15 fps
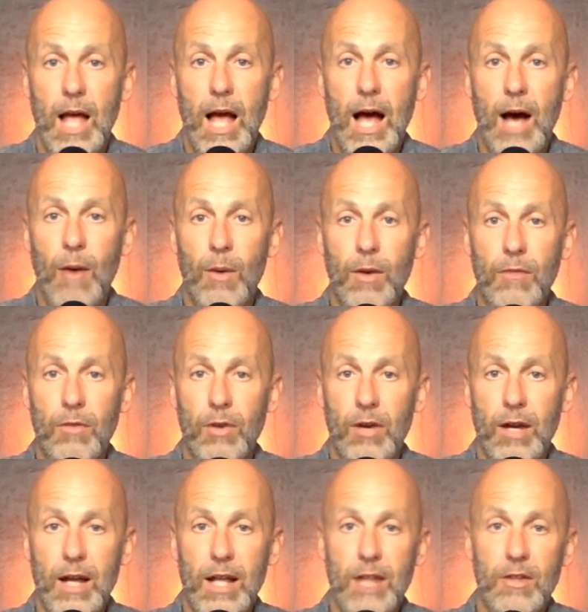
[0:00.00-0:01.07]

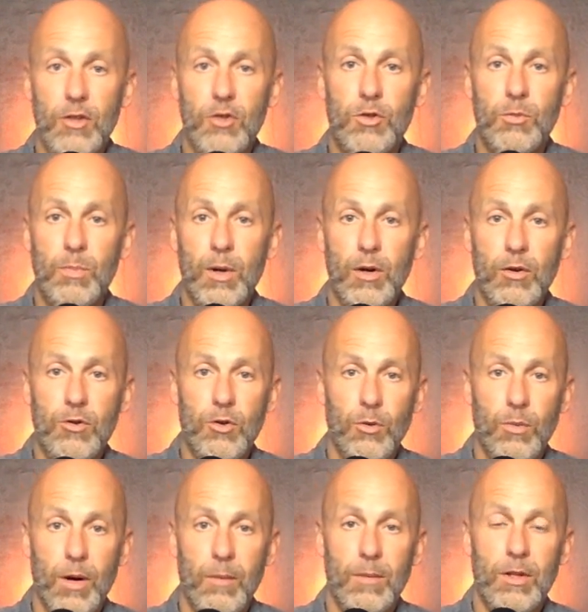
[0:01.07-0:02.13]
However, in the
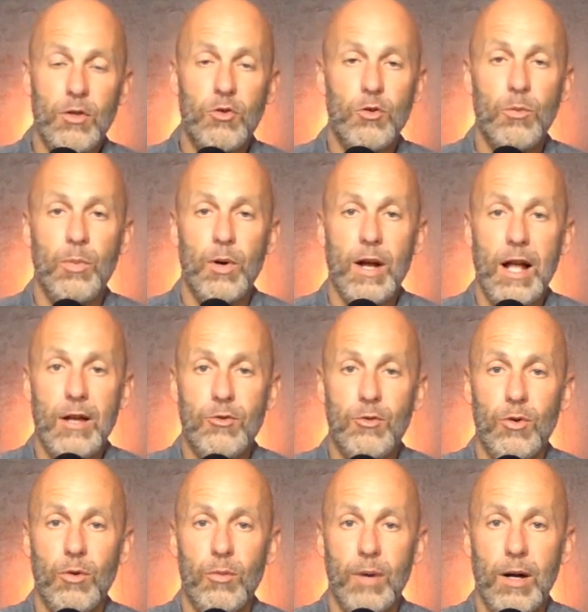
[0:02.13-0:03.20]
spiritual realm, in the
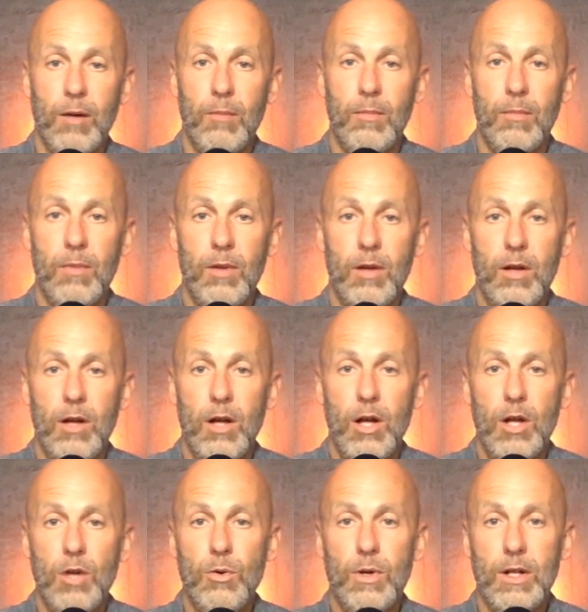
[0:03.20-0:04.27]
supernatural realm,
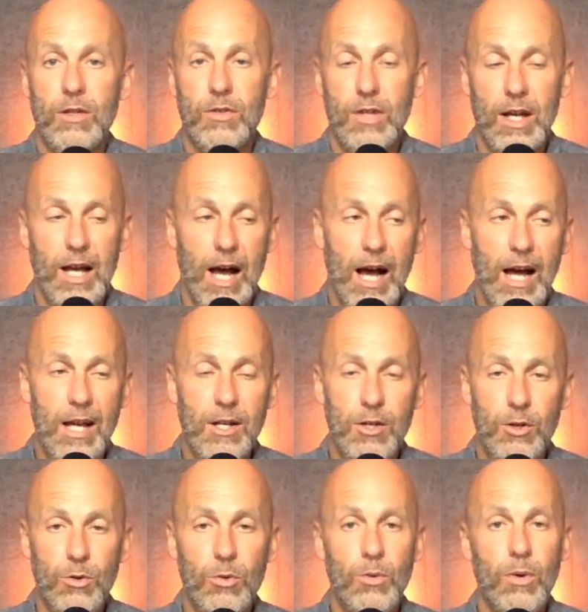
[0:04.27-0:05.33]
you can say, I
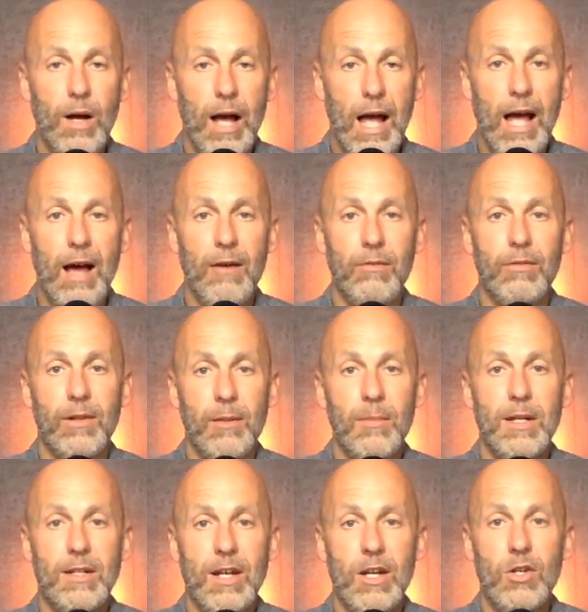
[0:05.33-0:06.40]
do have
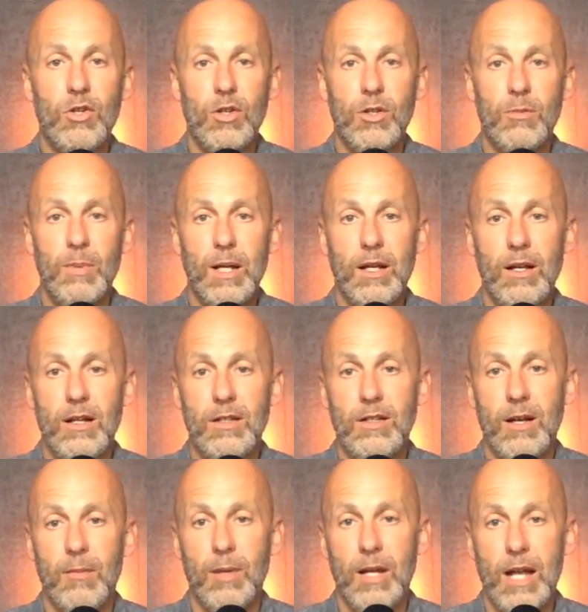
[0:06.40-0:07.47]
limitations because
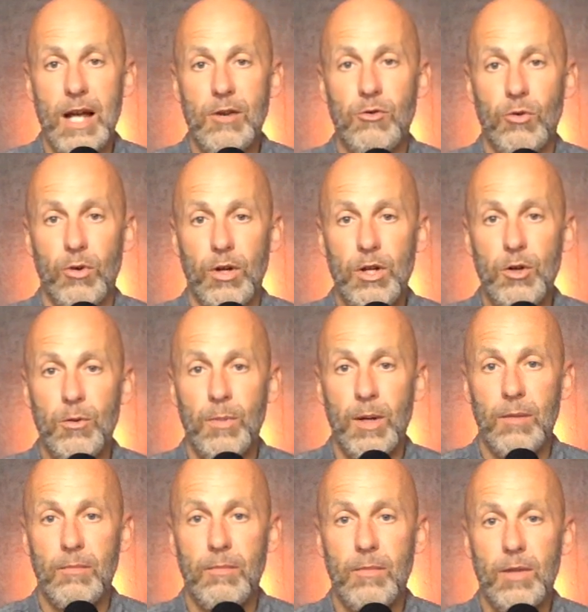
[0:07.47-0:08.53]
I'm a natural
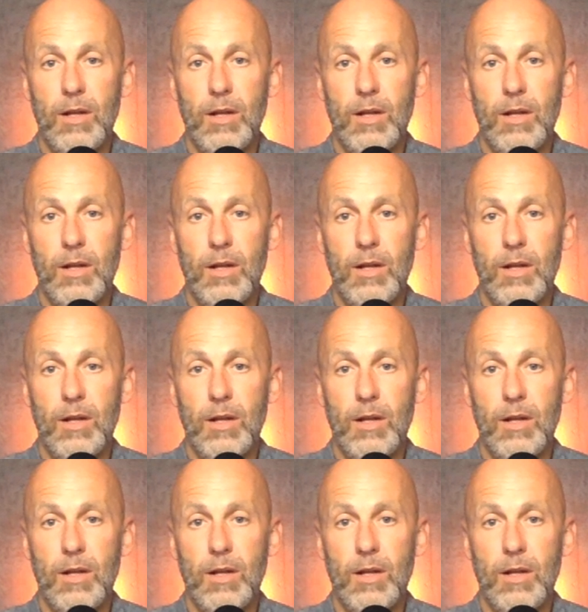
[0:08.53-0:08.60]
human.